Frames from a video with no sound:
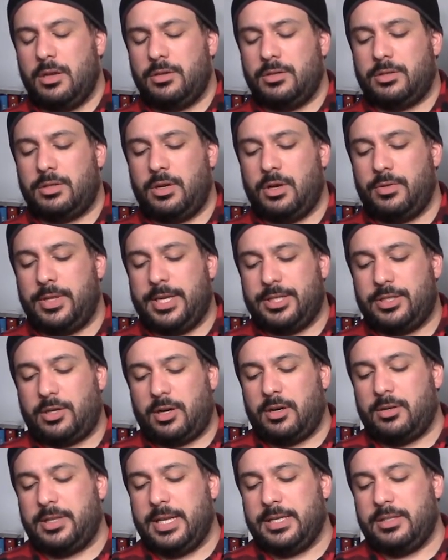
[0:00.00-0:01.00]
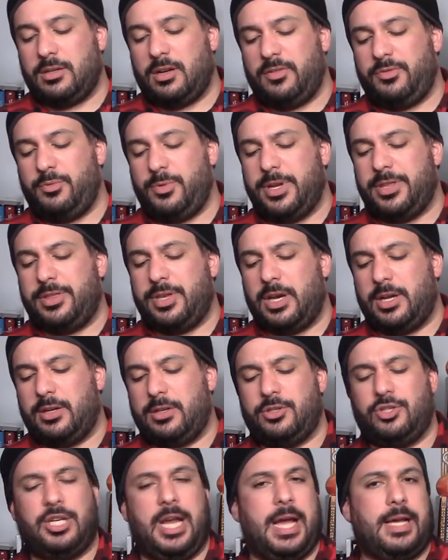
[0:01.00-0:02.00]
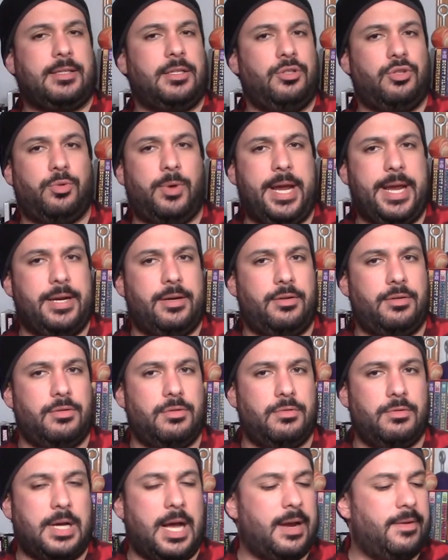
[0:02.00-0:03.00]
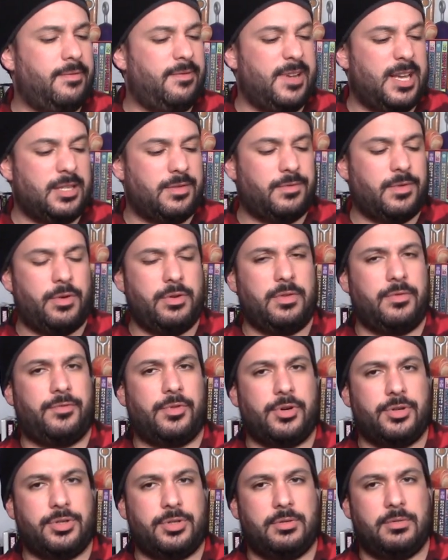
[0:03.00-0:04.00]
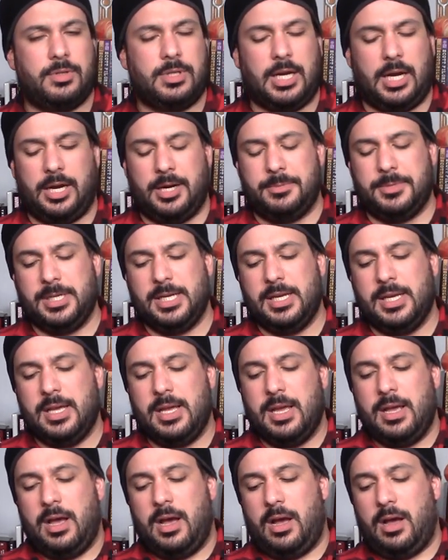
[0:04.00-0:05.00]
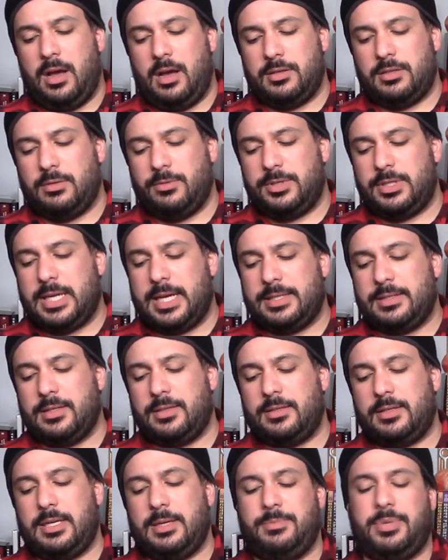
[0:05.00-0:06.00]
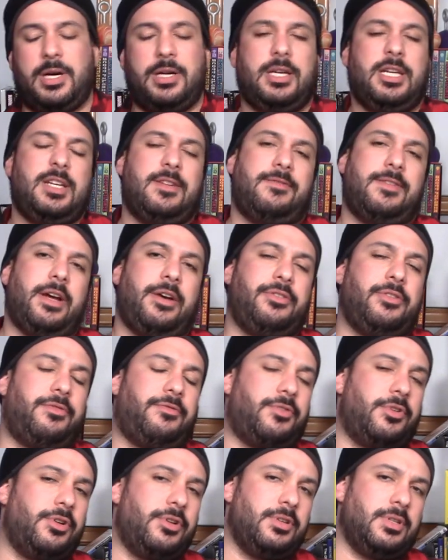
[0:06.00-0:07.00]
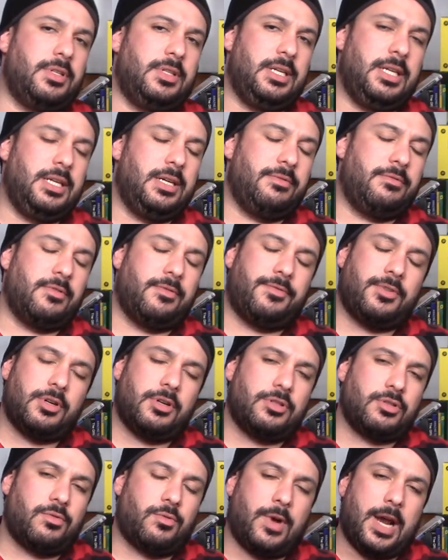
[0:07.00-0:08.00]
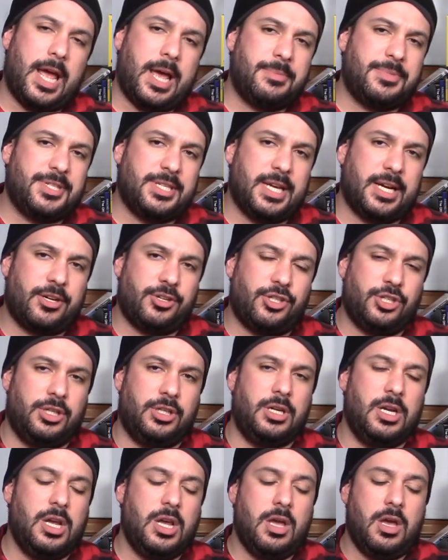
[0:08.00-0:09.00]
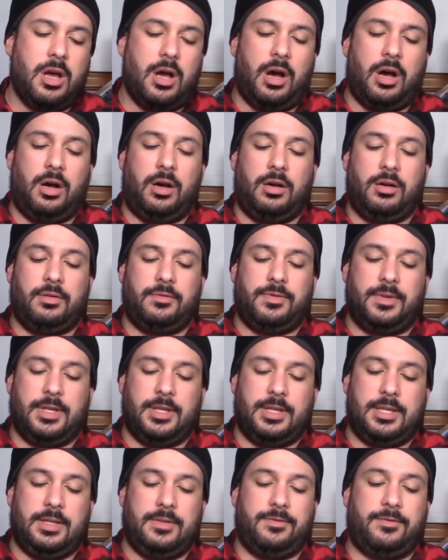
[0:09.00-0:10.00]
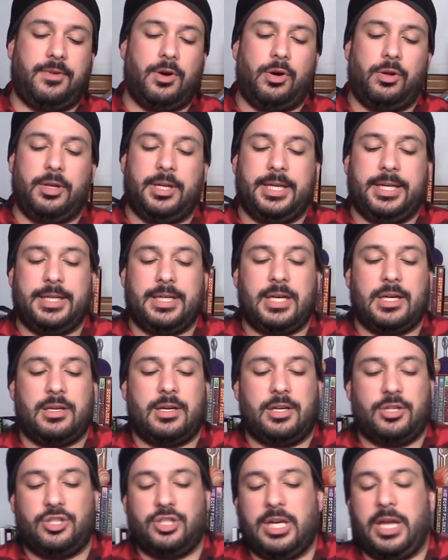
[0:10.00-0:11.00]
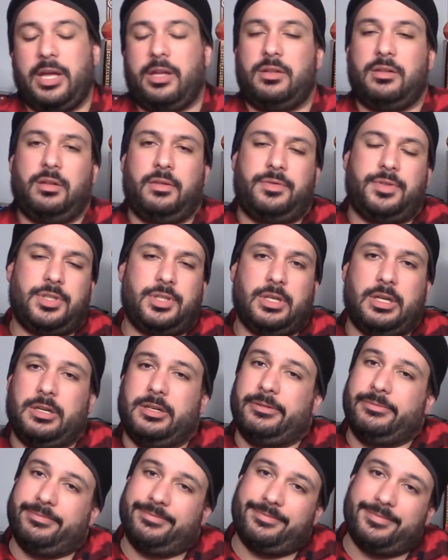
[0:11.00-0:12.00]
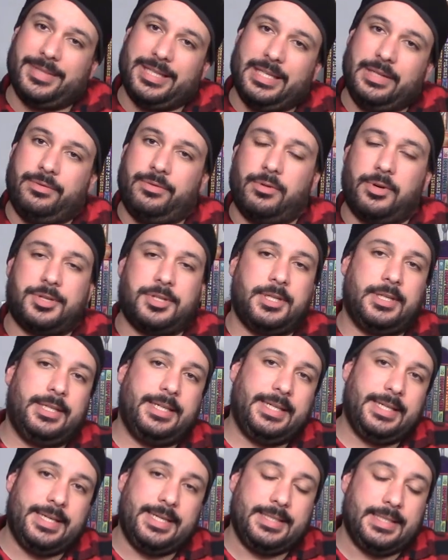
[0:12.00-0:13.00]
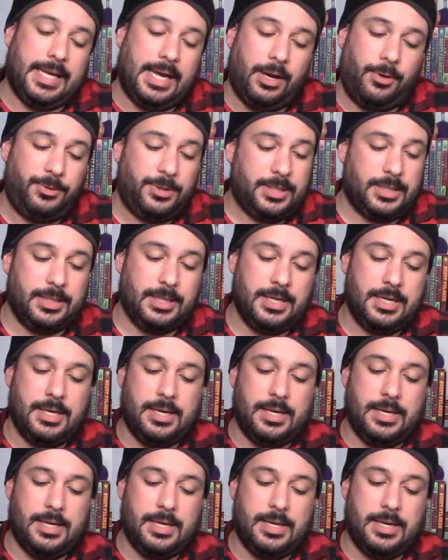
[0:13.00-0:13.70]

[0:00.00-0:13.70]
So they started things off with Jackson Twait, who got fast forward the first two times. So it was nice to see, but he failed the reverse grab section of the falling shelf, so unfortunately he's out.